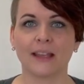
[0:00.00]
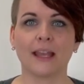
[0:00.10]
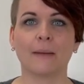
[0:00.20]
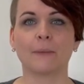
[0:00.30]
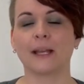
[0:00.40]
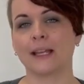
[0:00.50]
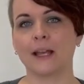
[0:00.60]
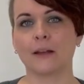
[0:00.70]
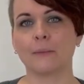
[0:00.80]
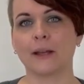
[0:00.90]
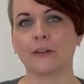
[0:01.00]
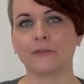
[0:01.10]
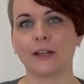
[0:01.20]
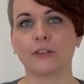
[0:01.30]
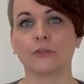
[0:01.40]
and many other
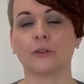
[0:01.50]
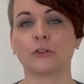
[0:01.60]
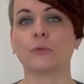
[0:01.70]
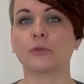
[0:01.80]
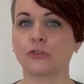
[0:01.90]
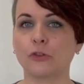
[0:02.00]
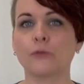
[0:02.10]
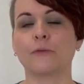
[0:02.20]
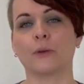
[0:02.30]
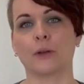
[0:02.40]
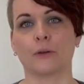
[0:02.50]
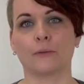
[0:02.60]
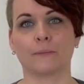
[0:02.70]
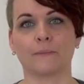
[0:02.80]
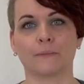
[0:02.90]
manufacturers will soon follow.
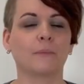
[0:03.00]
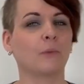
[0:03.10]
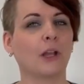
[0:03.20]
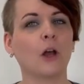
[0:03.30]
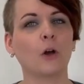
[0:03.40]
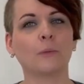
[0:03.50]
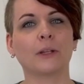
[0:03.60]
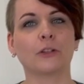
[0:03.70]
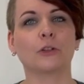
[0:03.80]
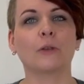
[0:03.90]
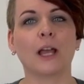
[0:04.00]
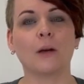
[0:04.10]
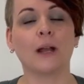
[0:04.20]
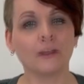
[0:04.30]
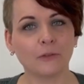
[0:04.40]
We hope that you
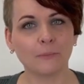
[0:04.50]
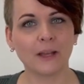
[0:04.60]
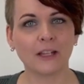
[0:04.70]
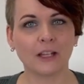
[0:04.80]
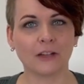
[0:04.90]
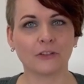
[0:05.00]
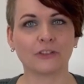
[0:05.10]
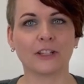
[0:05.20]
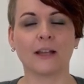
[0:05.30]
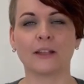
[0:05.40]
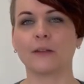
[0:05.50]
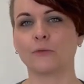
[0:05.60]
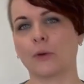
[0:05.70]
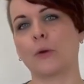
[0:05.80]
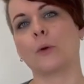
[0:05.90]
now have a better understanding
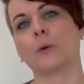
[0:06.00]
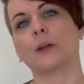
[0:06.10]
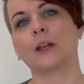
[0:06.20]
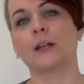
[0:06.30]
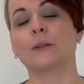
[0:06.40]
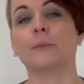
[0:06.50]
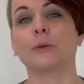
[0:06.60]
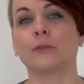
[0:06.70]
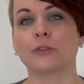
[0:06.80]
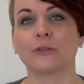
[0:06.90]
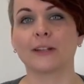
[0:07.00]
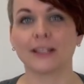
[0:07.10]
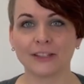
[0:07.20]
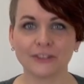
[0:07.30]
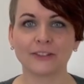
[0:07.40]
of what Auracast Bluetooth
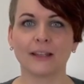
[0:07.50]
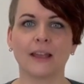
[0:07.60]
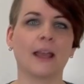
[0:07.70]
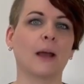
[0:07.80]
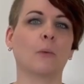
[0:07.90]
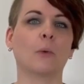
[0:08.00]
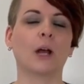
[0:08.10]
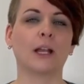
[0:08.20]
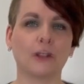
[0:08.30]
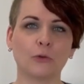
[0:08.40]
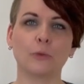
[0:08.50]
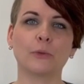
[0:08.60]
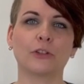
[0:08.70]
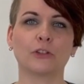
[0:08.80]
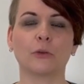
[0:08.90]
is and why it will
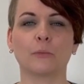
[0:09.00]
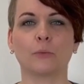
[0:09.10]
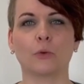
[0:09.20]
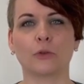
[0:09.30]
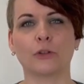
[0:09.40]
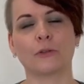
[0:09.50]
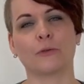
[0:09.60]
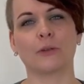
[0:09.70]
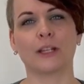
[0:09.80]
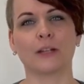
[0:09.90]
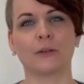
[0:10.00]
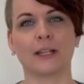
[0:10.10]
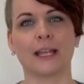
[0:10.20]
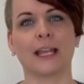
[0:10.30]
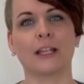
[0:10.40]
be so important for
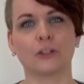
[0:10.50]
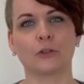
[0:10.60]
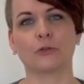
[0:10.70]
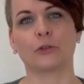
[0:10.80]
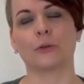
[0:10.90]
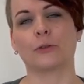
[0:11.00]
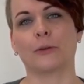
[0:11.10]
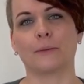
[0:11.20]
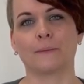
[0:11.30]
hearing aid users.